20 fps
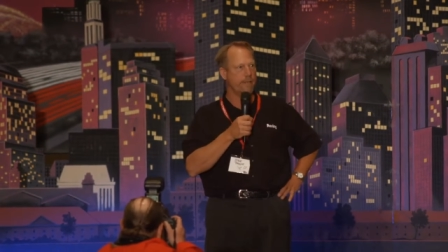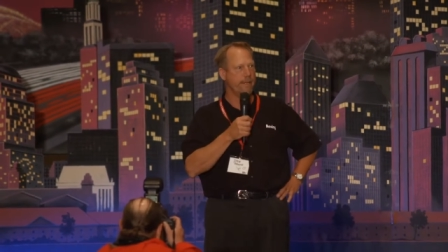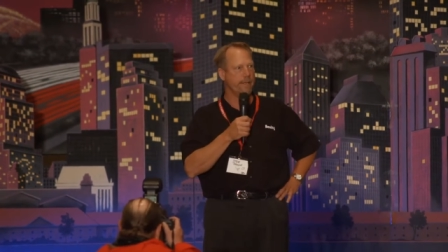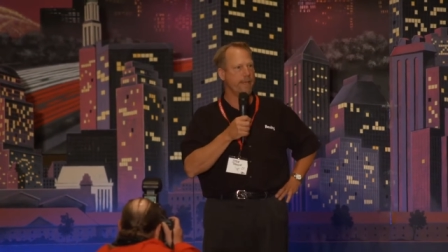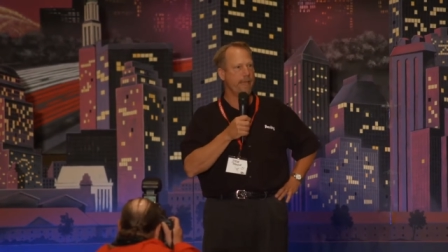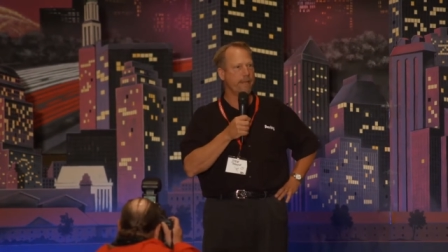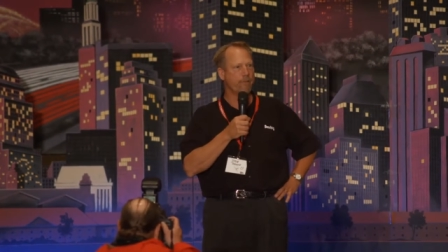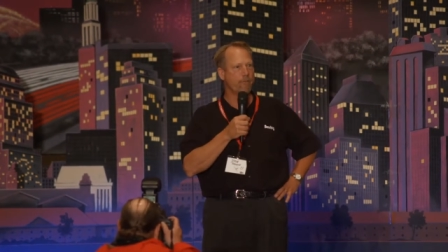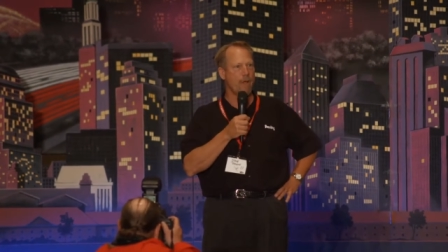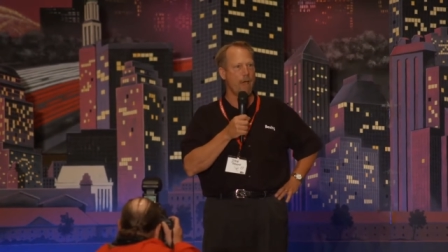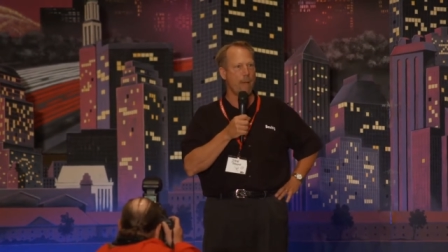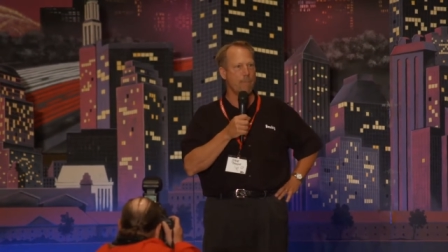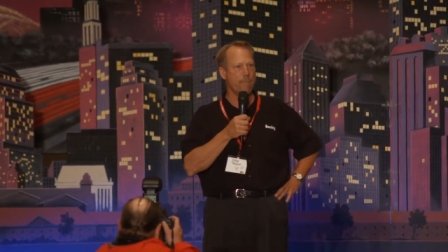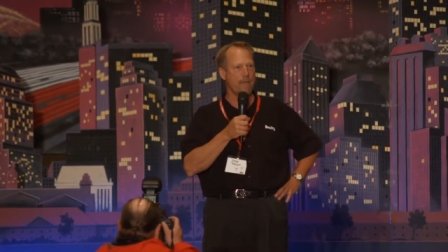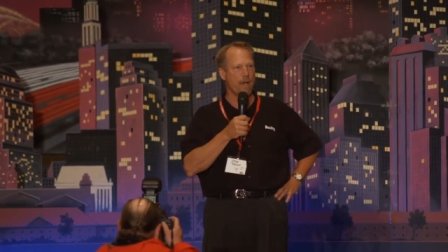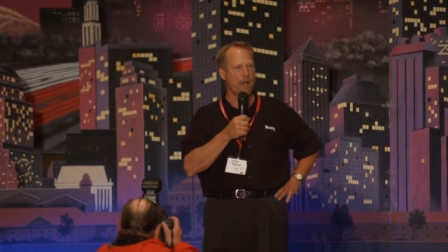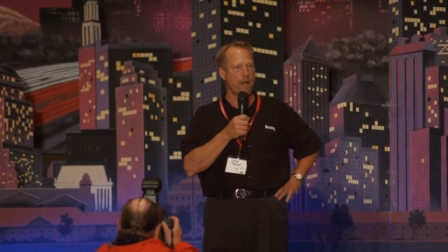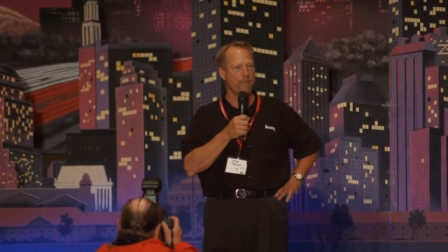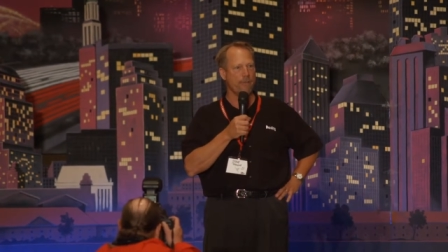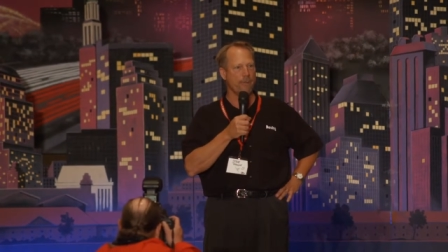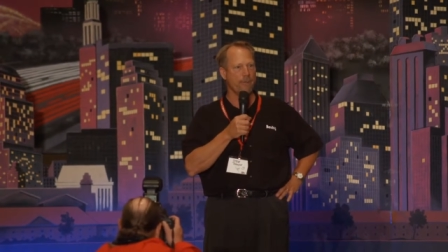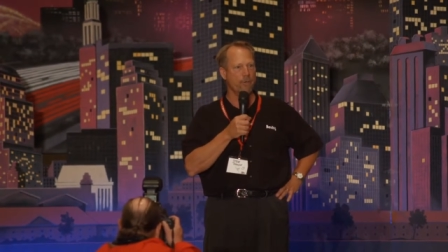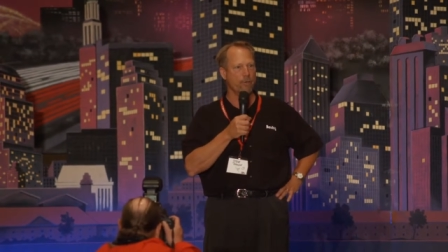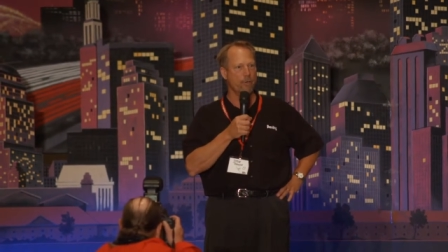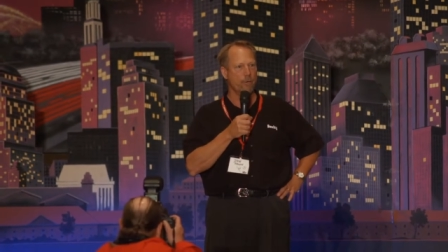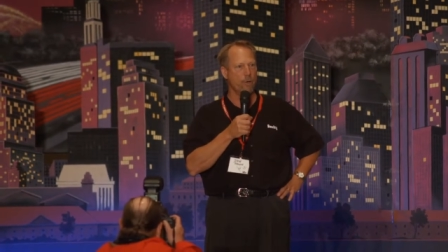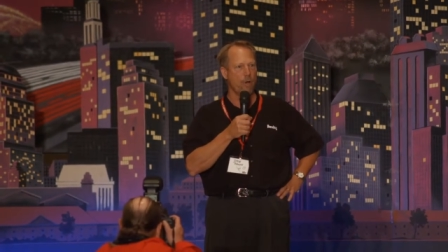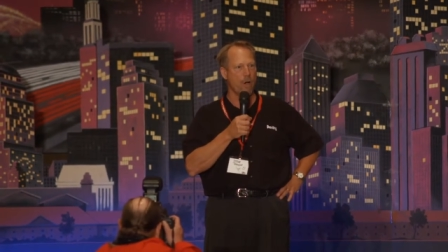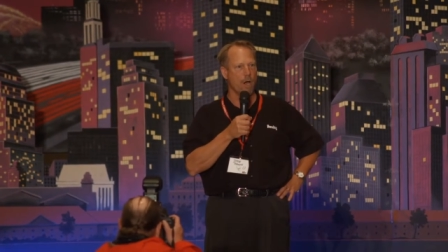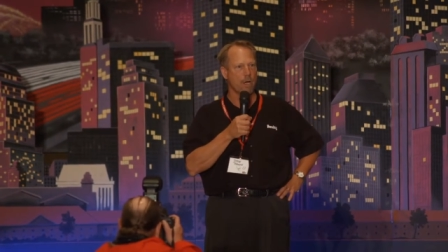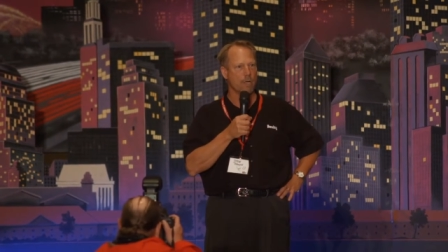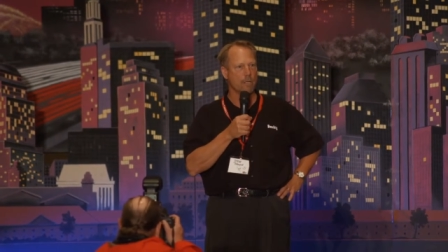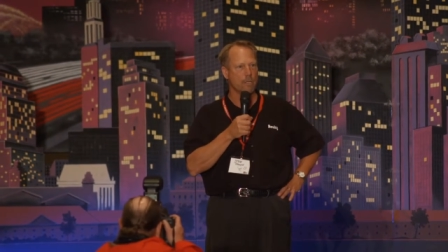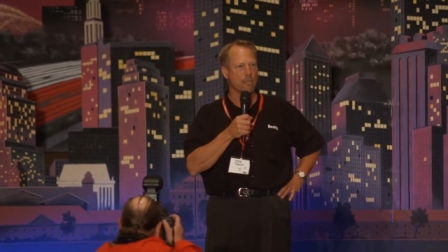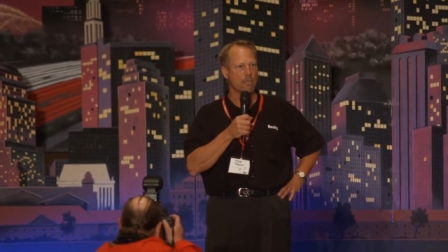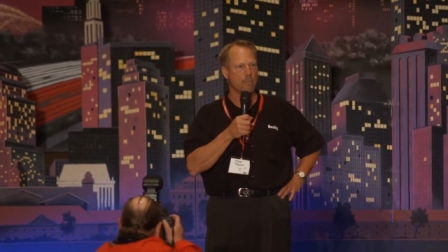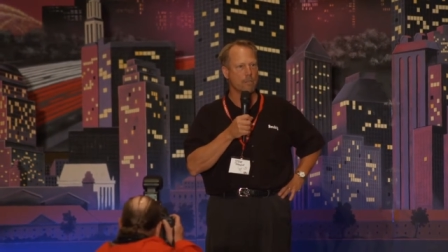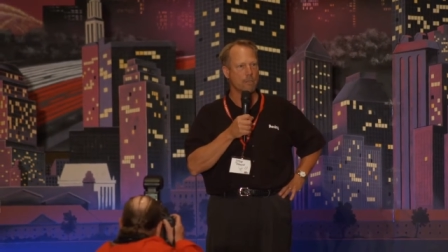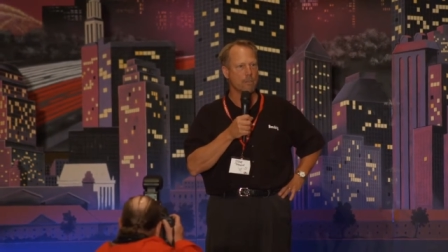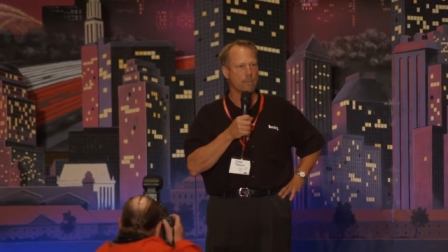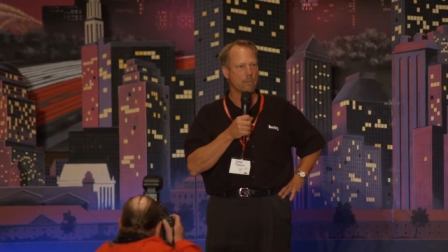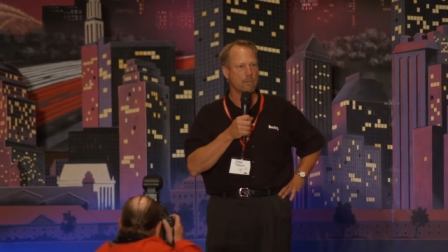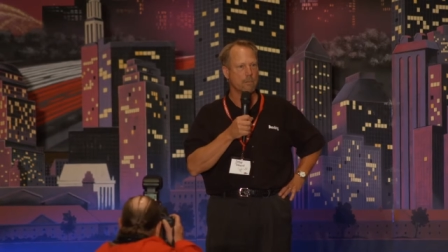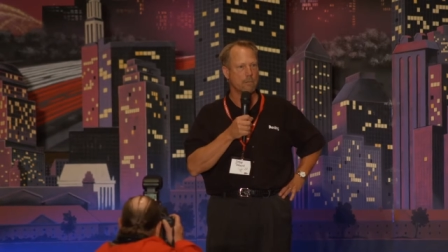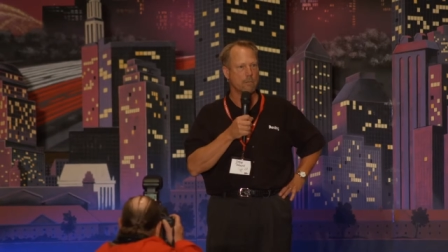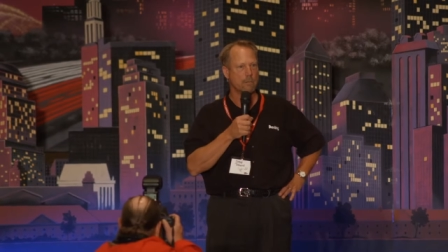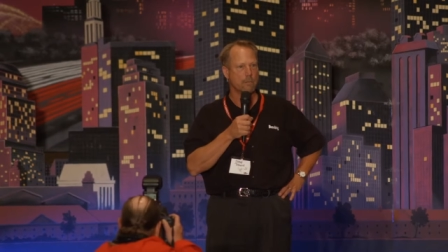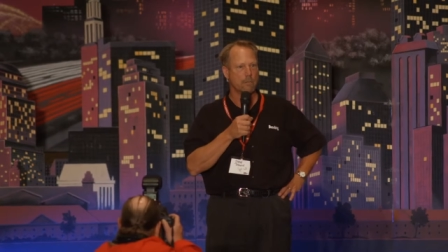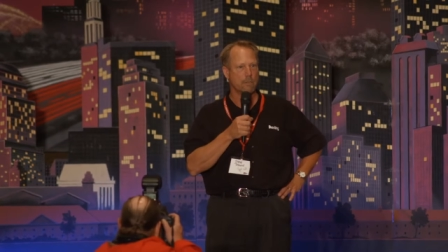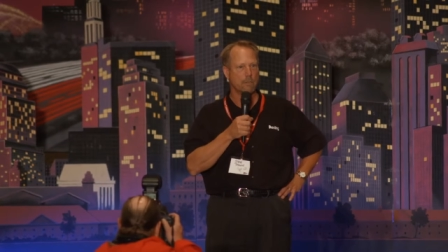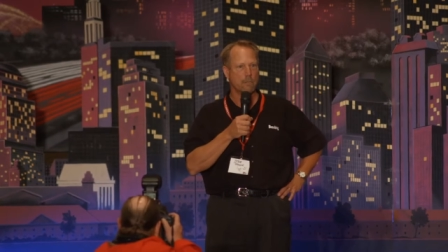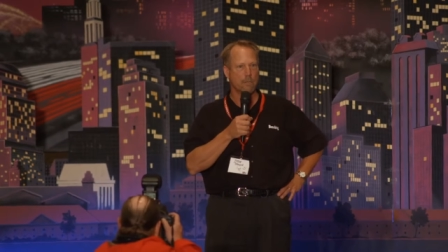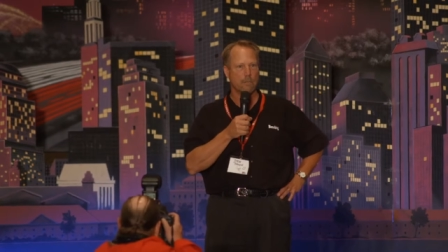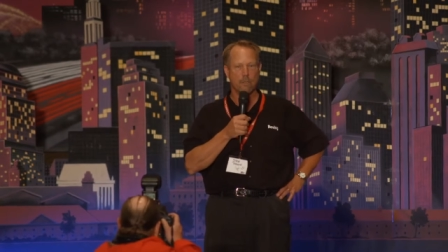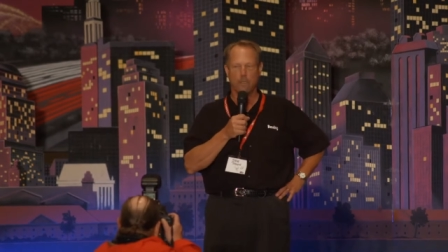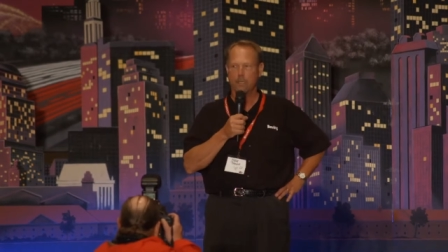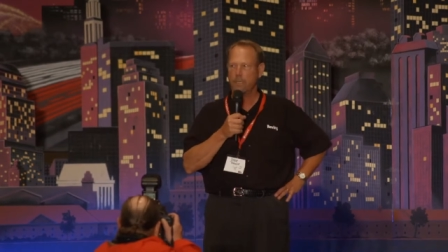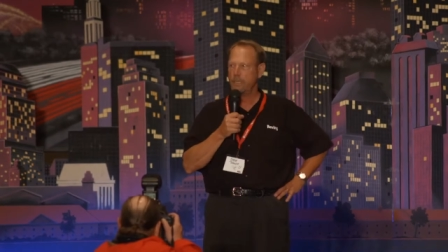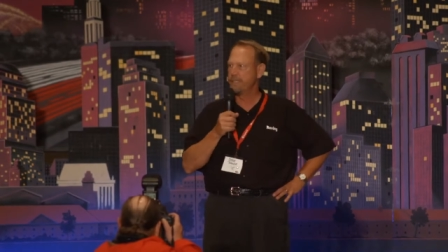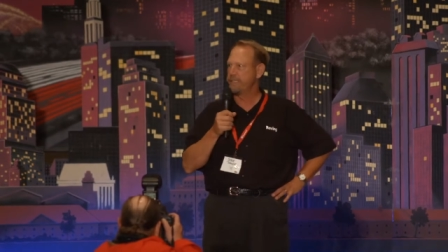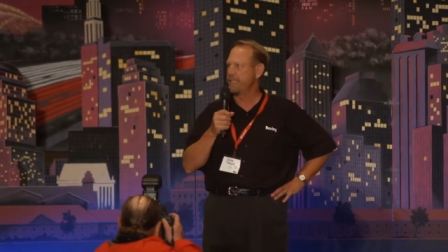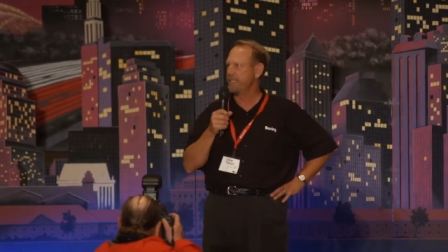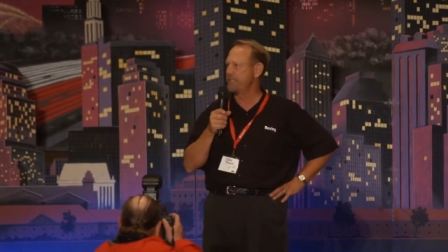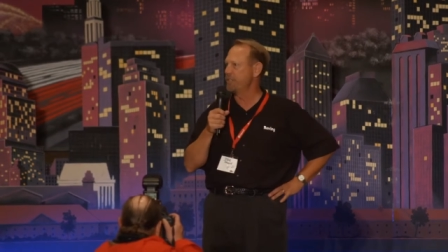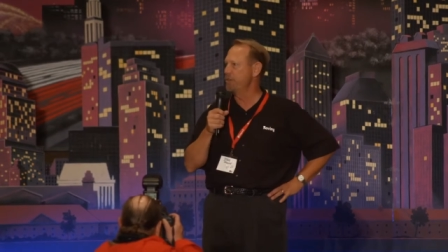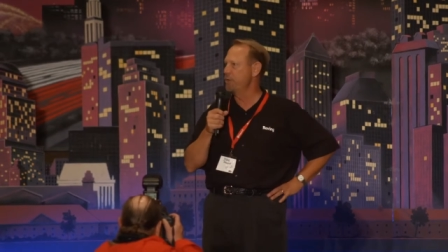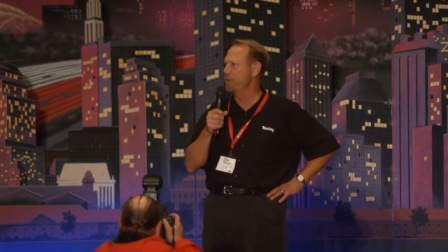Did they drop me off in New York? Is this